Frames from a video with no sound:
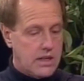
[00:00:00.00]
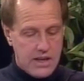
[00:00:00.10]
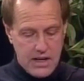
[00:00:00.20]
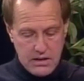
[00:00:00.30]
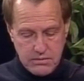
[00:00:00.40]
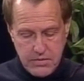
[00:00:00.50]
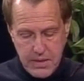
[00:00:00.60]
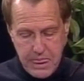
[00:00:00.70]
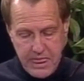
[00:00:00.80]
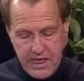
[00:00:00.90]
Now,
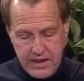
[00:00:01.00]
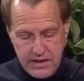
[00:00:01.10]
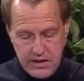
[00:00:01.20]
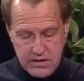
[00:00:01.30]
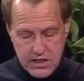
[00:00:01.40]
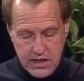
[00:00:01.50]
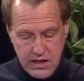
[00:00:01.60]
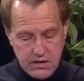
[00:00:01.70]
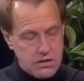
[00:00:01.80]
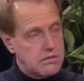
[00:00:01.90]
there is
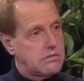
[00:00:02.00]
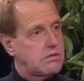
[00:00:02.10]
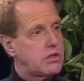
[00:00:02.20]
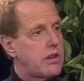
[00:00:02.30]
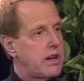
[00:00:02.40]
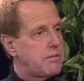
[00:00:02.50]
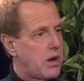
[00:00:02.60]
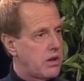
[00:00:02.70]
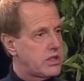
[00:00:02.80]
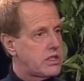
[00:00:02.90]
another trade
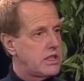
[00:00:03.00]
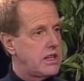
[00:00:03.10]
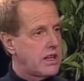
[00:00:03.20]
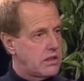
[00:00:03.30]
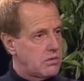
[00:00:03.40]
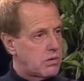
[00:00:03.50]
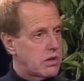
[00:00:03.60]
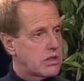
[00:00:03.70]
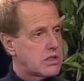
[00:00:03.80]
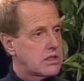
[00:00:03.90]
policy in the
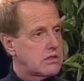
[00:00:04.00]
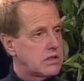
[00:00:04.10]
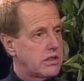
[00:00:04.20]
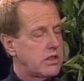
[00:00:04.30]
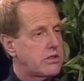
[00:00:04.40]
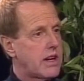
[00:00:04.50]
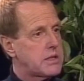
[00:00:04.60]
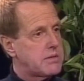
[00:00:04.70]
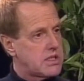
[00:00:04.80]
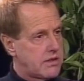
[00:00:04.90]
works called the
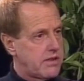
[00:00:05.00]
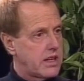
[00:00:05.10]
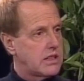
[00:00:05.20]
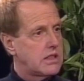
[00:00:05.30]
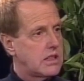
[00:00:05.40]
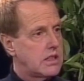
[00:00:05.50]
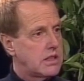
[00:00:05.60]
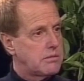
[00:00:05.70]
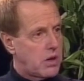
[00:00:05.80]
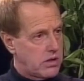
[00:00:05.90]
Trans-Pacific
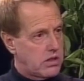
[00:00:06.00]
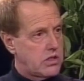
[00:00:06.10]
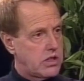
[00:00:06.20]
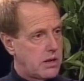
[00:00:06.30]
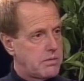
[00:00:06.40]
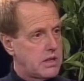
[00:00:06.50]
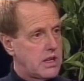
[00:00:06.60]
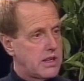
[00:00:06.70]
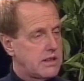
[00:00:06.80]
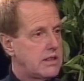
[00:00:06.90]
Partnership.
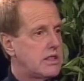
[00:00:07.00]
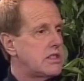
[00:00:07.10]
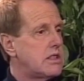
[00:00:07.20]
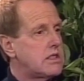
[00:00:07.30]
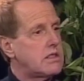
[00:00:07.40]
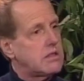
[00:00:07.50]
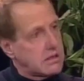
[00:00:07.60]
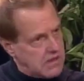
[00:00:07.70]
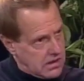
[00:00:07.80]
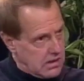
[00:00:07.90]
This is
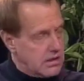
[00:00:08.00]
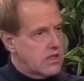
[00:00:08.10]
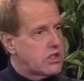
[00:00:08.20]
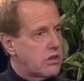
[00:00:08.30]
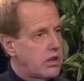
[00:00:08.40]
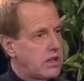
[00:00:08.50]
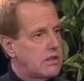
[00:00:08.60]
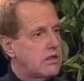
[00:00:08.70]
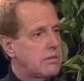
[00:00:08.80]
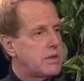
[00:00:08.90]

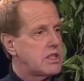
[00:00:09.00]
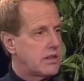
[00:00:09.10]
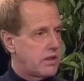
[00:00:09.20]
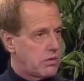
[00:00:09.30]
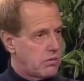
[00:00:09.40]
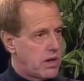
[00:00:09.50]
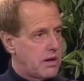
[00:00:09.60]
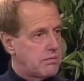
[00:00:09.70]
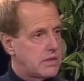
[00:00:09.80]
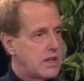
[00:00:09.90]
concerning the Pacific
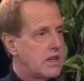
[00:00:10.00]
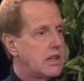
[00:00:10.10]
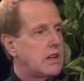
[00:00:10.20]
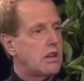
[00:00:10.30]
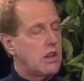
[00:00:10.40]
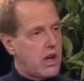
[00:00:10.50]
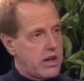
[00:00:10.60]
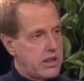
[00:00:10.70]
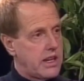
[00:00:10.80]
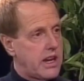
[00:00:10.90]
Rim. A
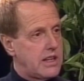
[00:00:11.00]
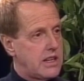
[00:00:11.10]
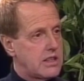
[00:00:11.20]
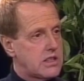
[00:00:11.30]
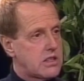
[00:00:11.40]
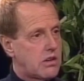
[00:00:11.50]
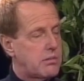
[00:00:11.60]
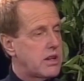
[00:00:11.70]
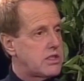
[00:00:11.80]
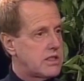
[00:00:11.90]
lot of the ideas are
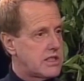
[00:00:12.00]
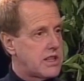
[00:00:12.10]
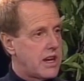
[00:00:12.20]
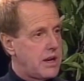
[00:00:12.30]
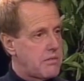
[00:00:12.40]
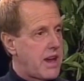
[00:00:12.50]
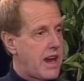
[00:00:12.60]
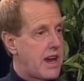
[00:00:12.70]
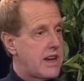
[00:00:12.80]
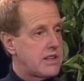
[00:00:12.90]
much the same
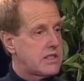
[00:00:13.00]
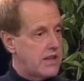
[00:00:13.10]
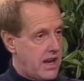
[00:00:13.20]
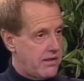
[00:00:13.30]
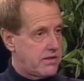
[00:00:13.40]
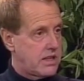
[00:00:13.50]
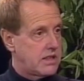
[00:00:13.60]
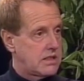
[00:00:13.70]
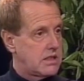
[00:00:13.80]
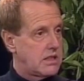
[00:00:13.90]
as NAFTA.